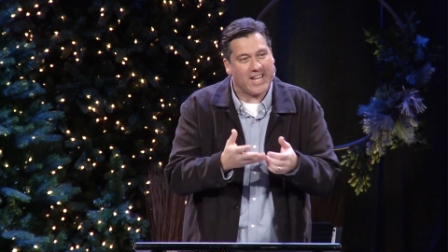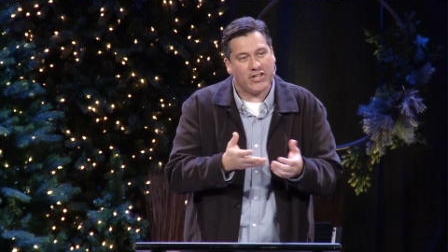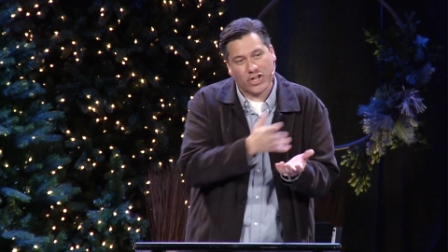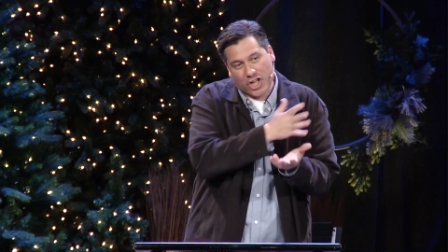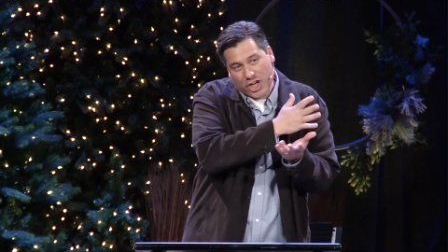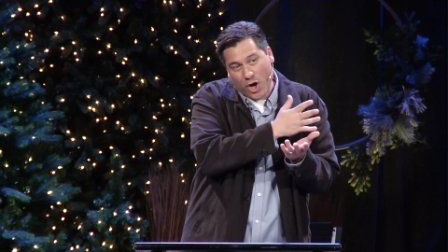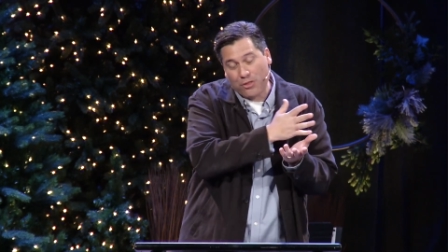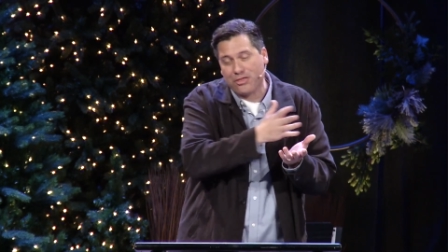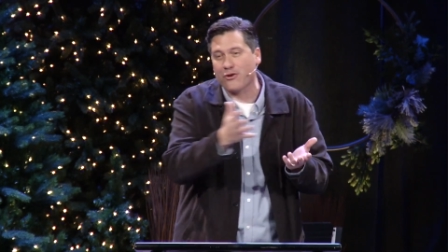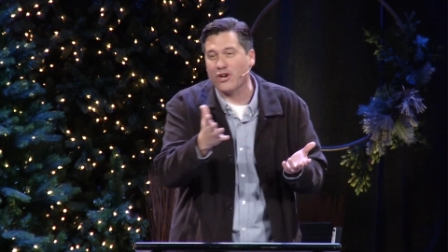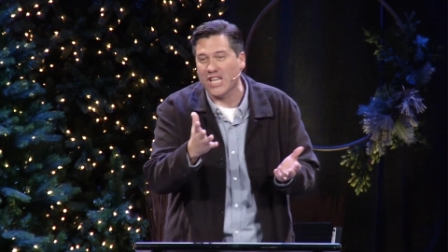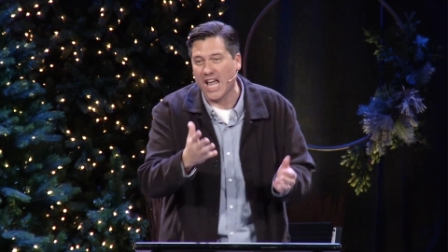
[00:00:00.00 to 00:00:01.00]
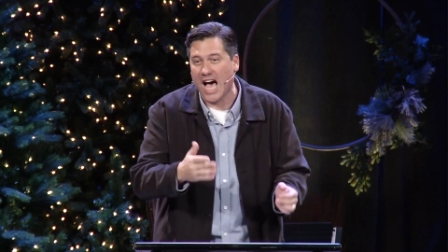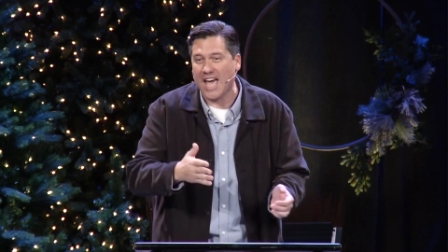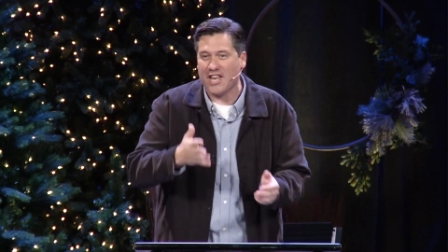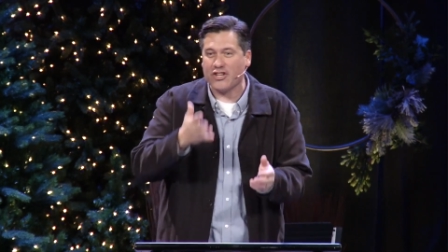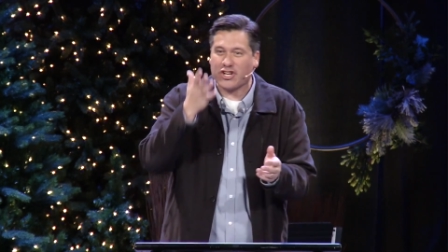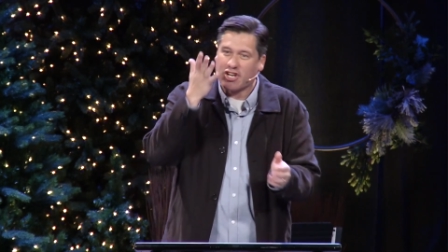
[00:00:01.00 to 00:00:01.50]
And you're going to go through a
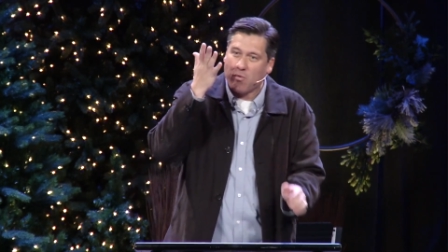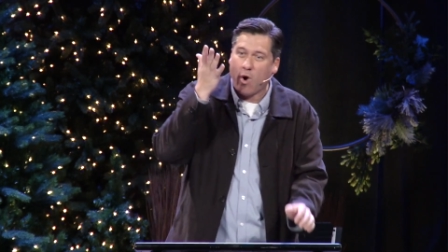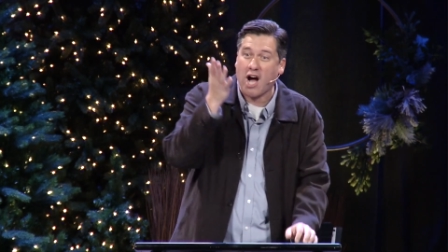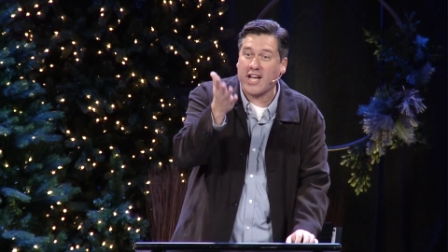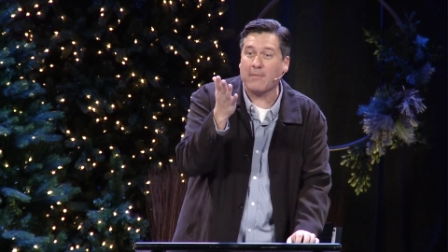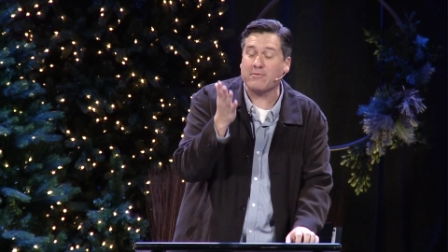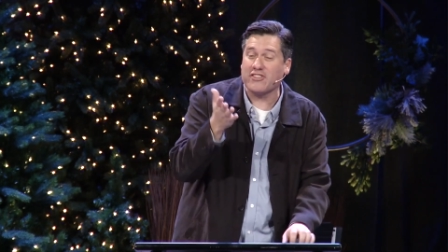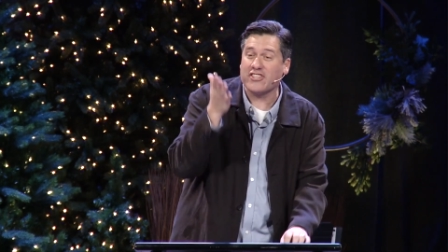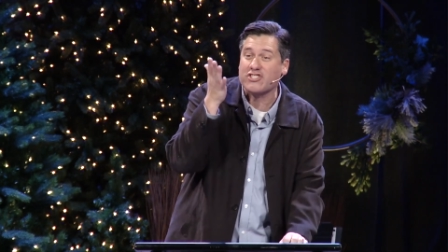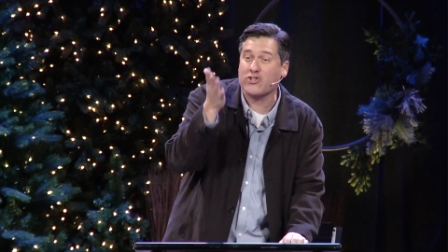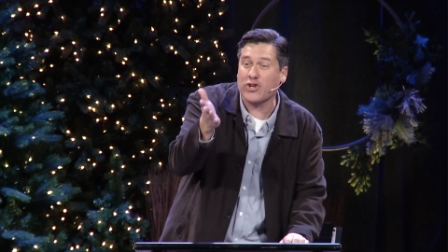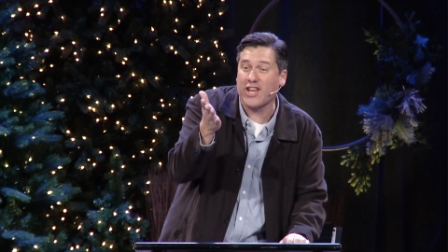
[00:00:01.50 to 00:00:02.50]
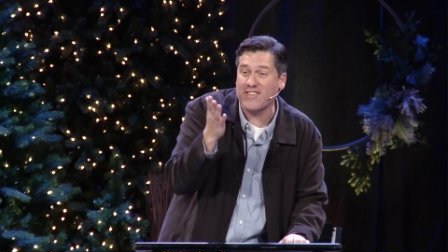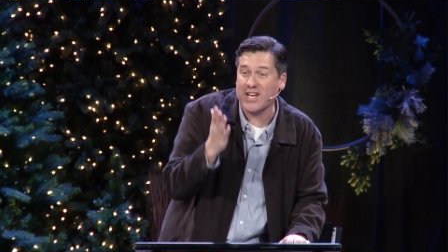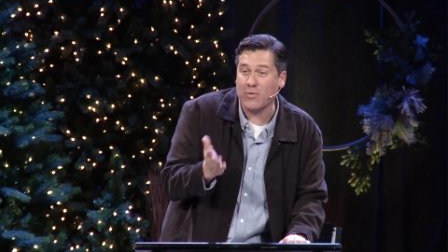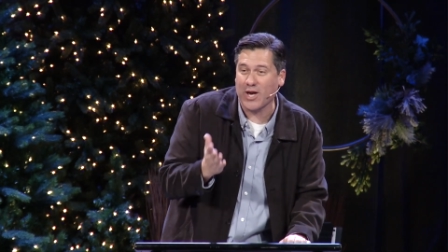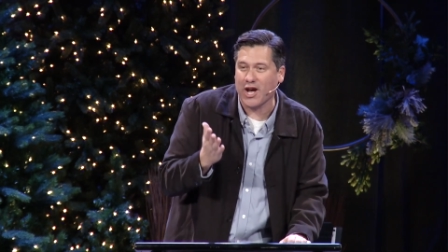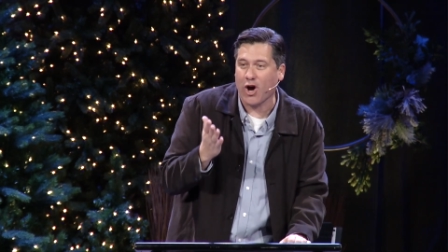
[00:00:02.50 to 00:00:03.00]
line and you're going to walk up to this
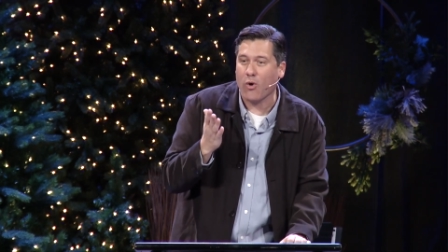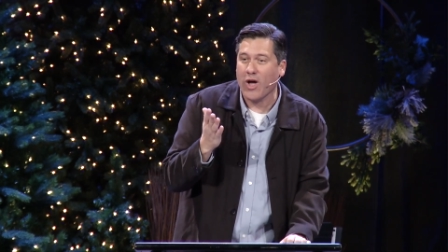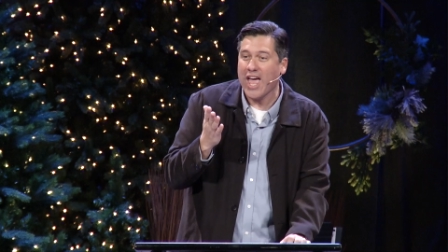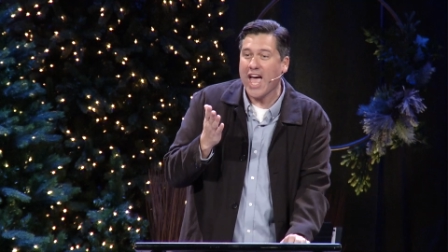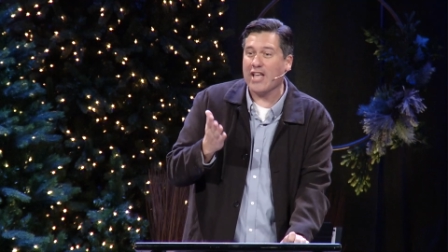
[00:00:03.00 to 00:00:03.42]
grieving widow